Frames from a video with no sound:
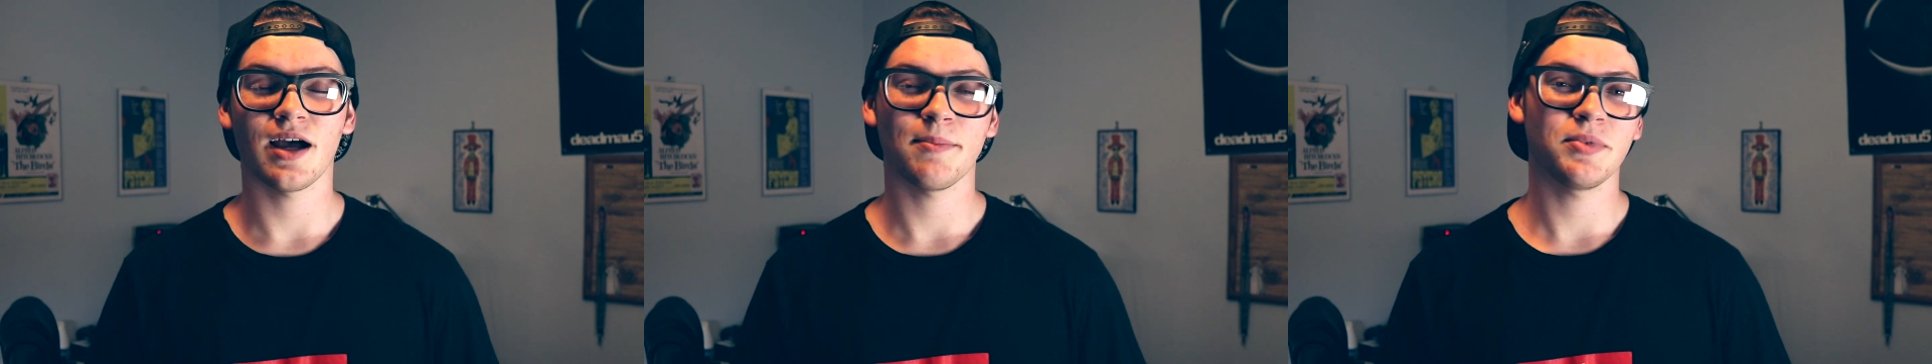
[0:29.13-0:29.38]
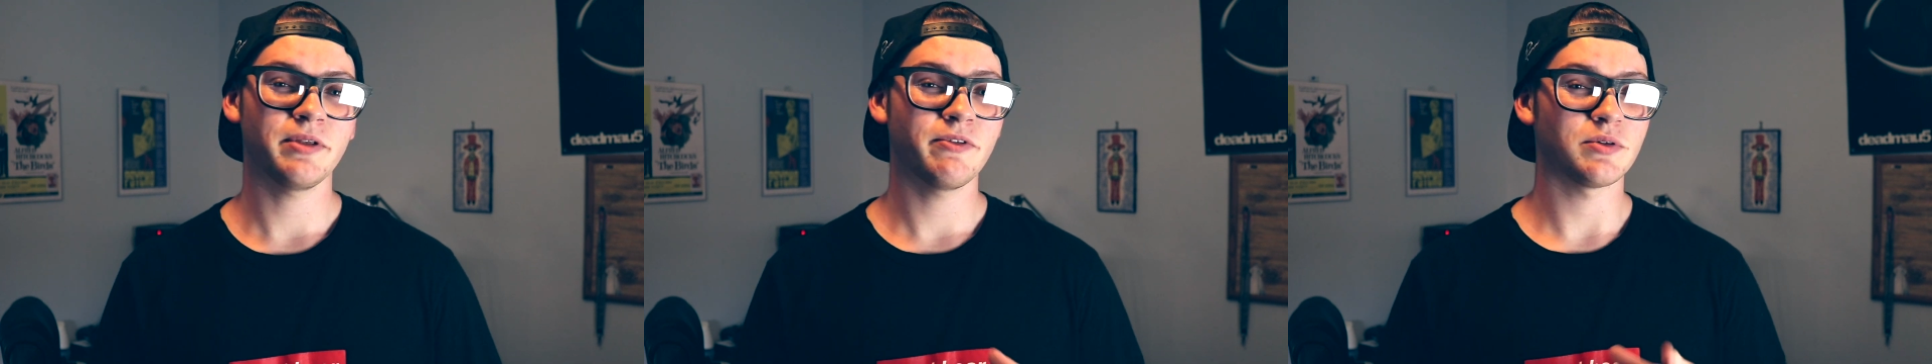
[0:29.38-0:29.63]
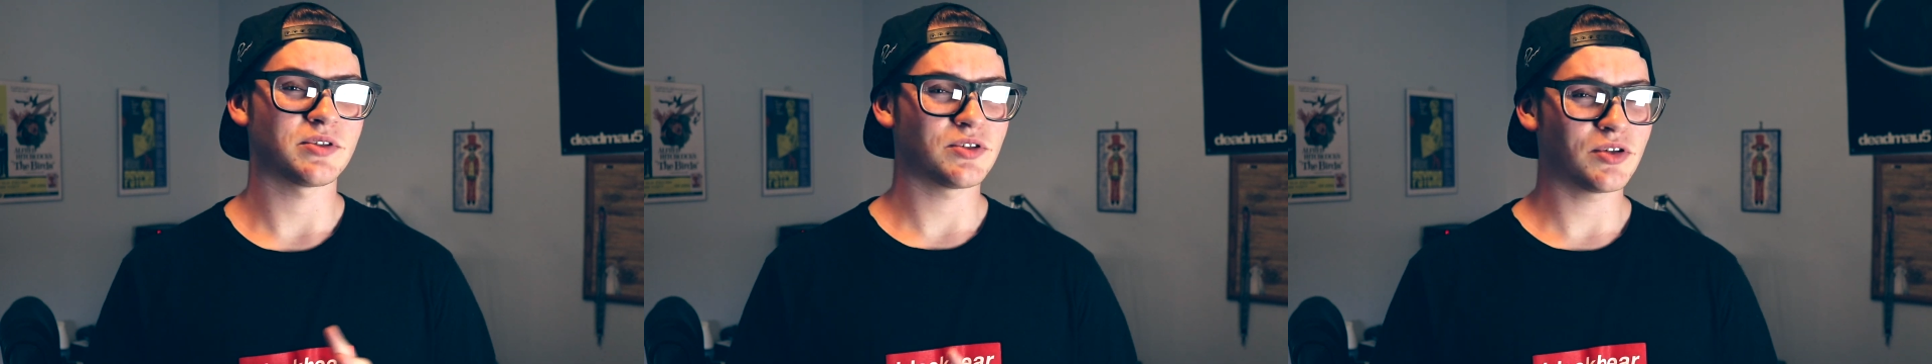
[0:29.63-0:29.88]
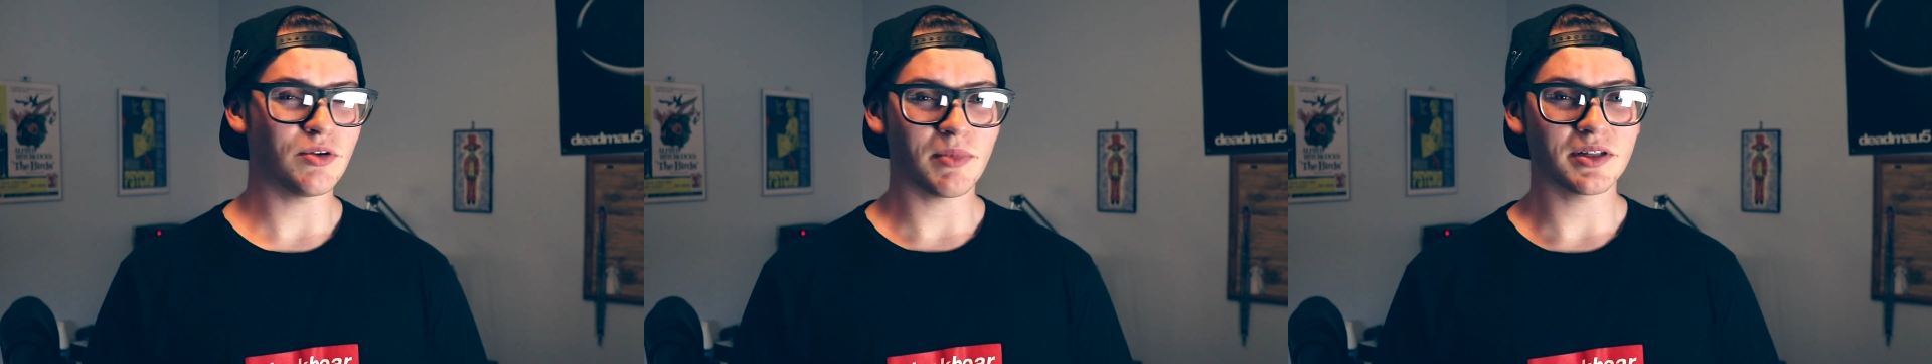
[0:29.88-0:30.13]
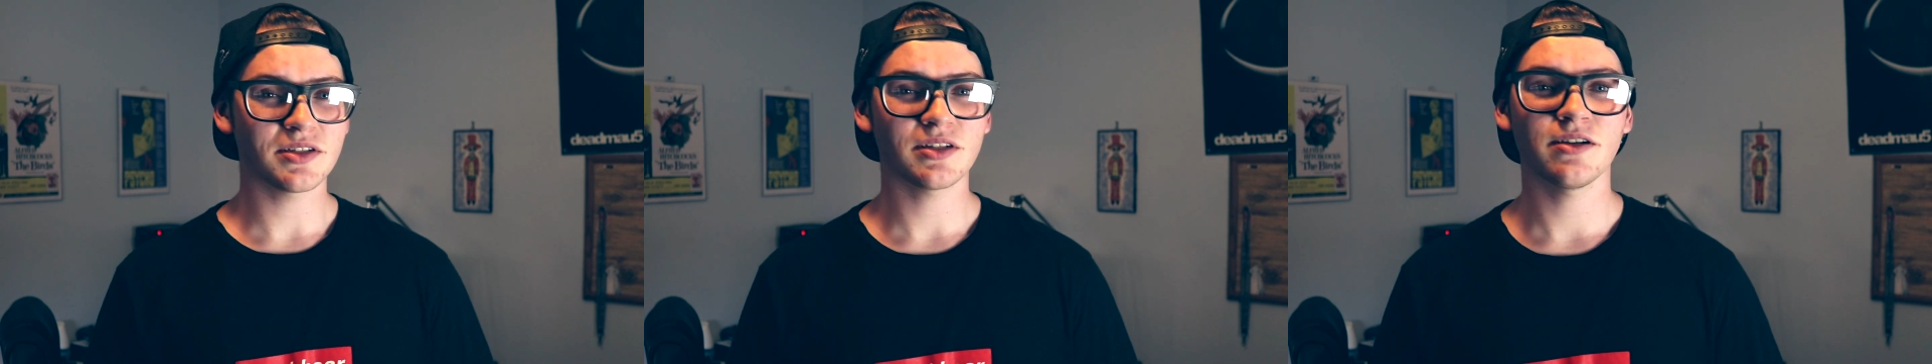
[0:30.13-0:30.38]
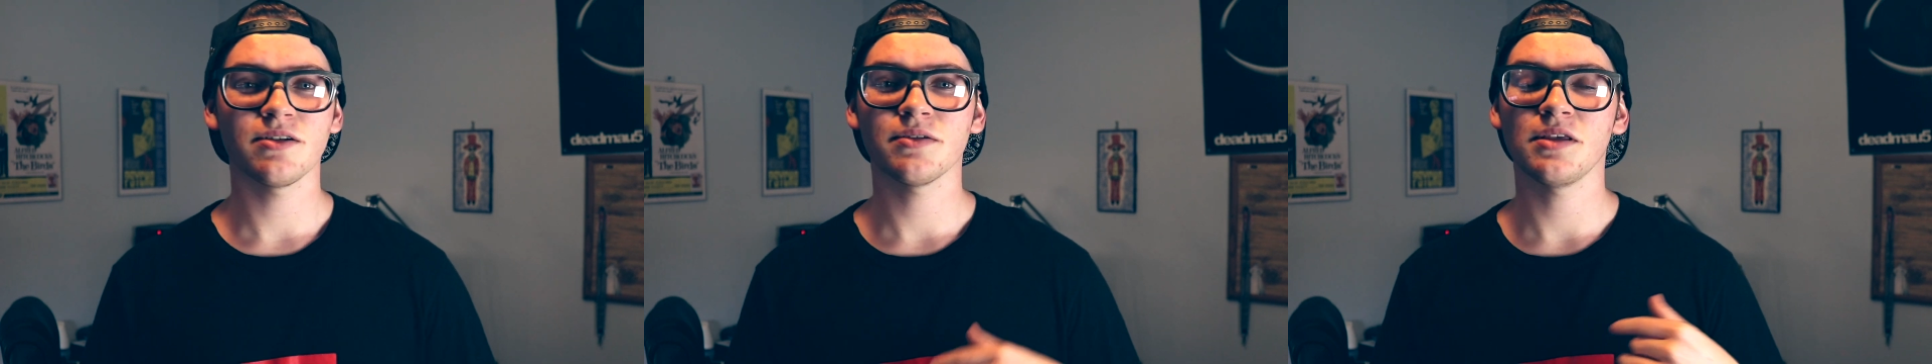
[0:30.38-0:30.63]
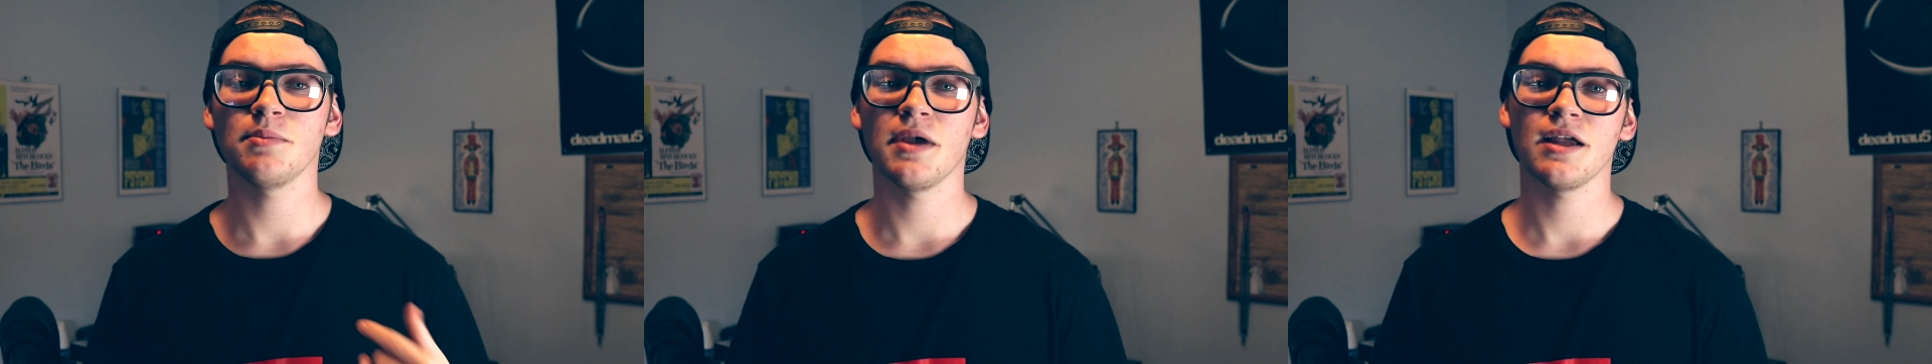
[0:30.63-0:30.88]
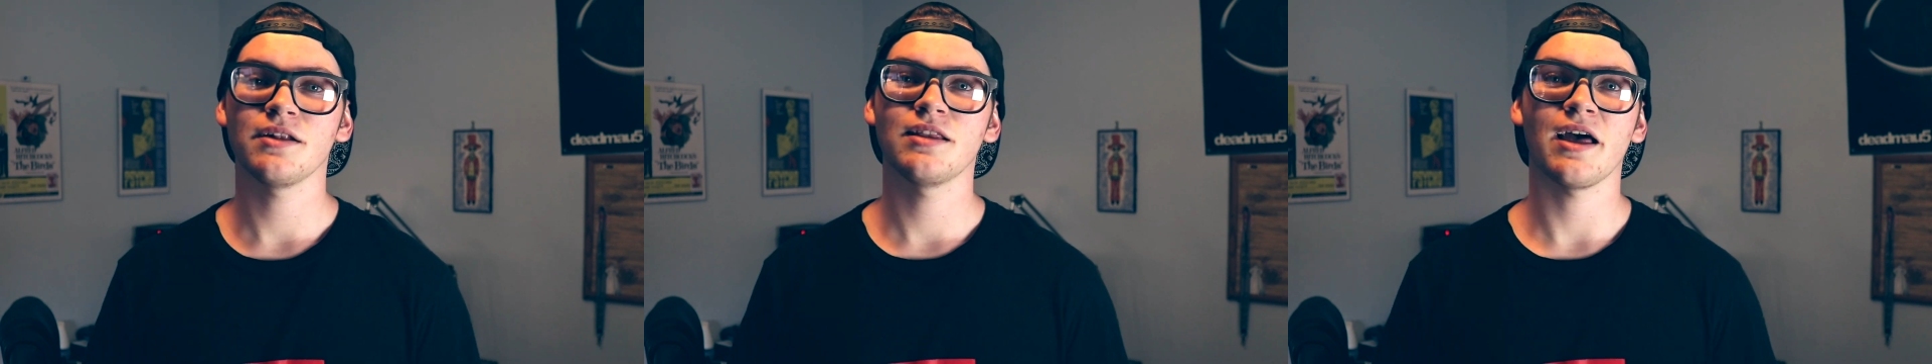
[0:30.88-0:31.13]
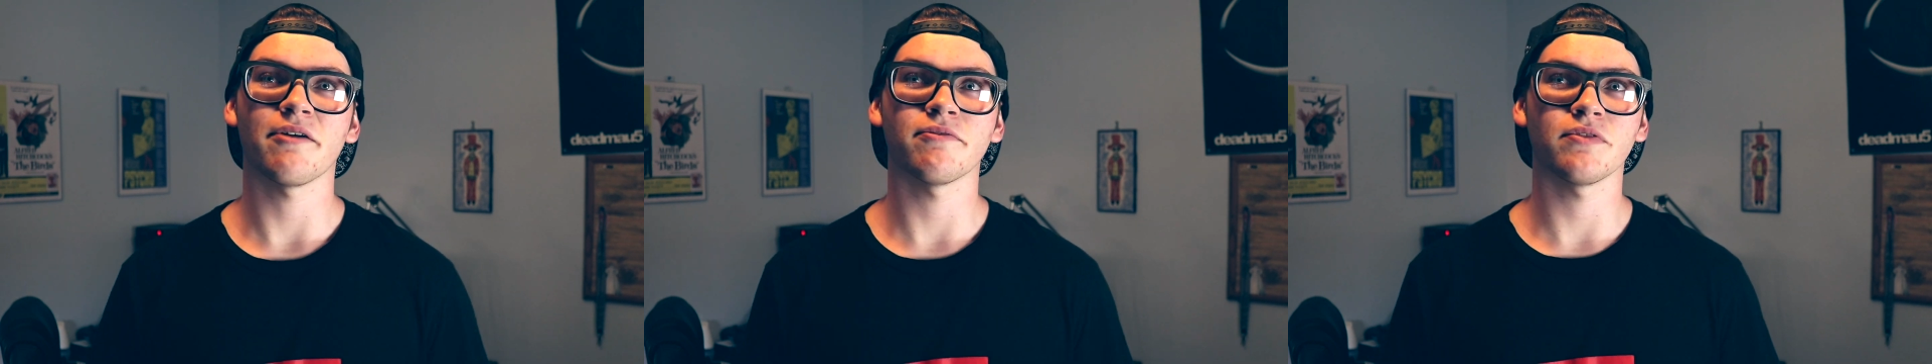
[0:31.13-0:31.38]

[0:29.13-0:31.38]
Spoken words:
I believe it was 2 months ago, he made that